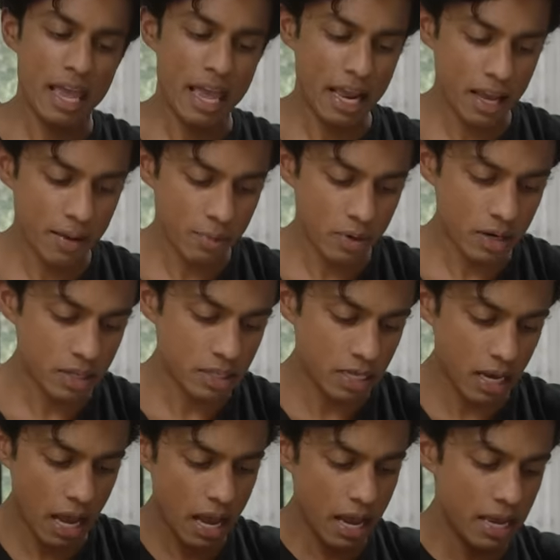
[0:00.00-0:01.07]
And I'm going to
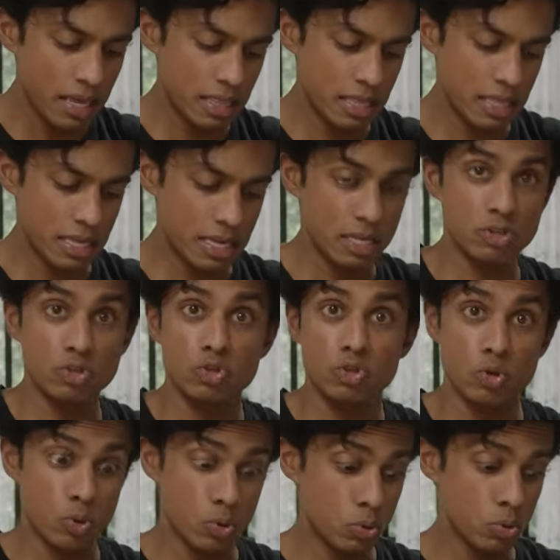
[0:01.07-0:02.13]
tie these
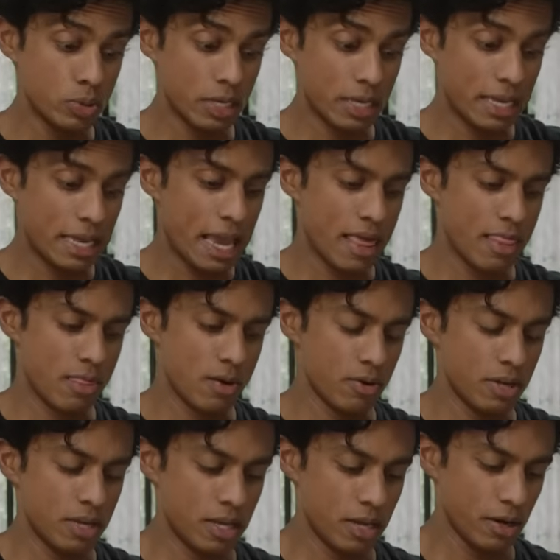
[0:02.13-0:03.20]
two together
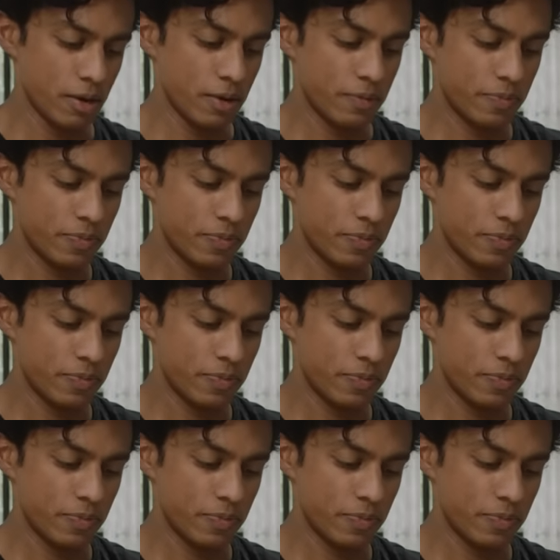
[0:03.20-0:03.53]
here.